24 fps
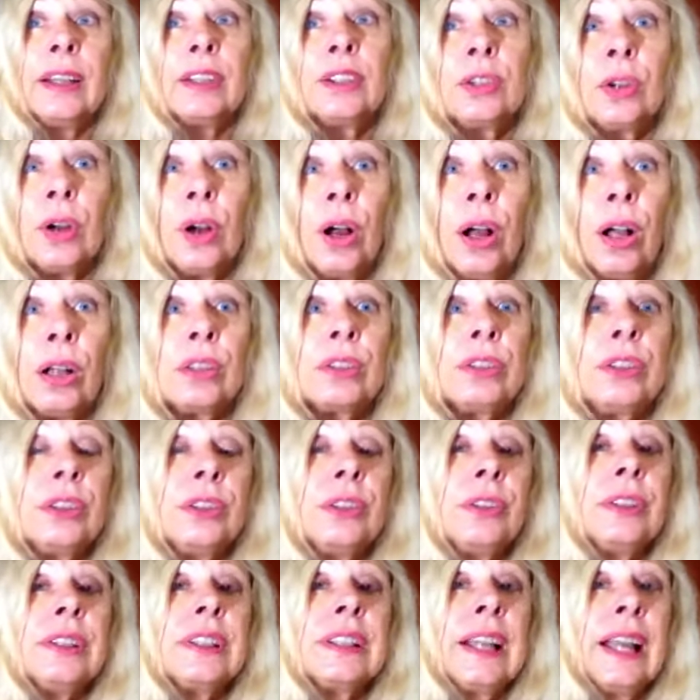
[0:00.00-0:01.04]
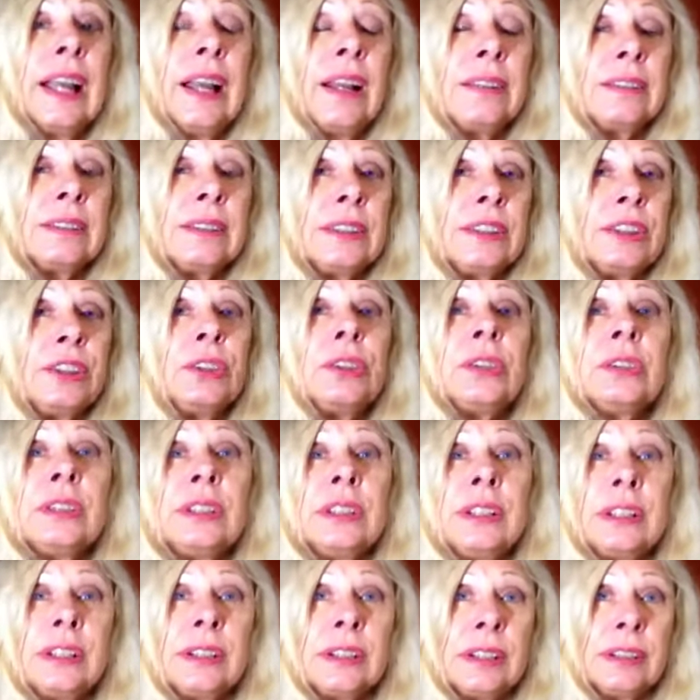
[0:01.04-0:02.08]
Talk to your accountant, your
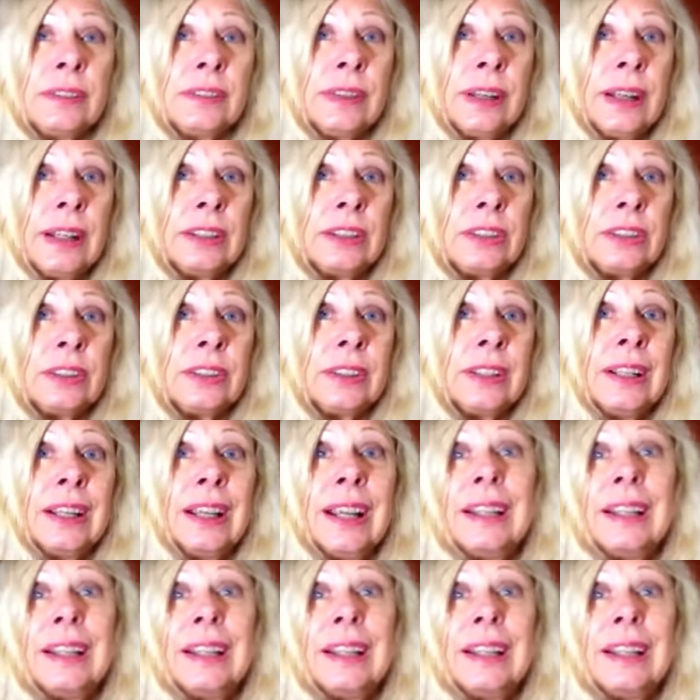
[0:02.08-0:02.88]
legal advisor,